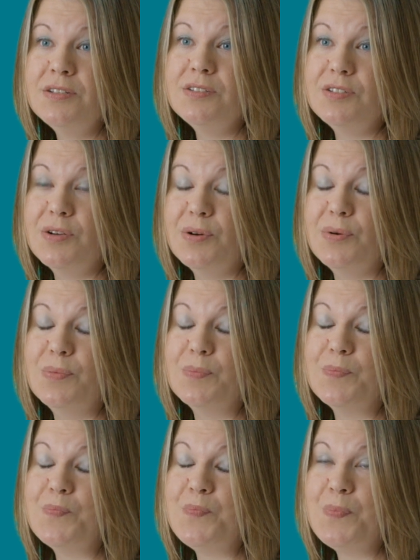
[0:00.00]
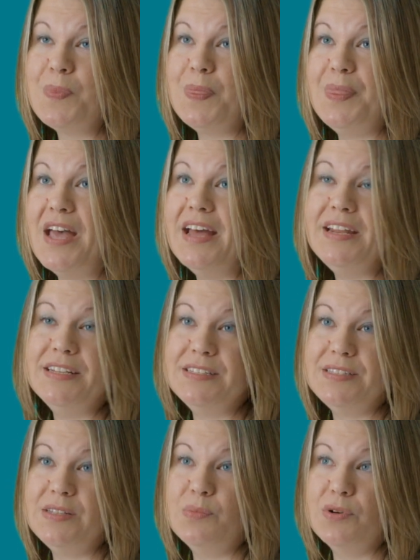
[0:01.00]
So that
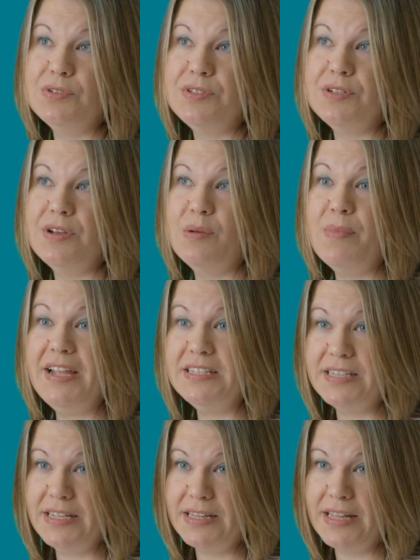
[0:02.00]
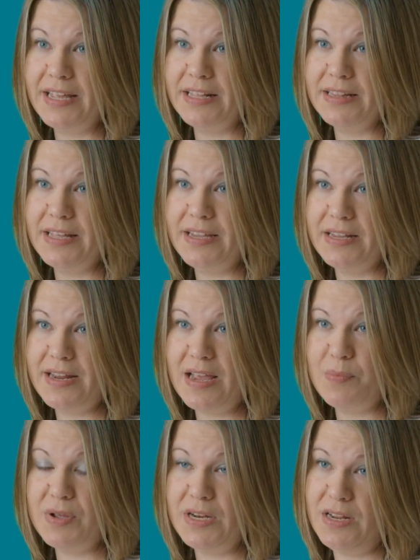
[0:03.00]
is the most amazing thing that can
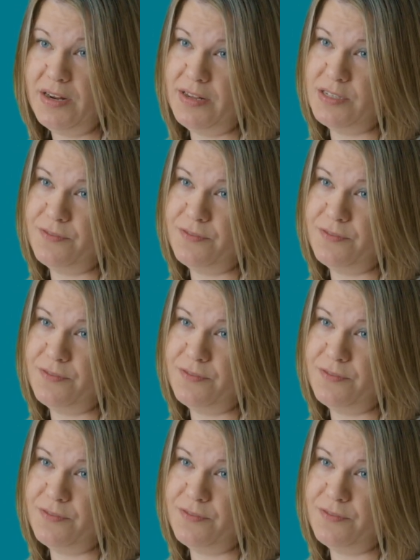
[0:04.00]
happen, and it's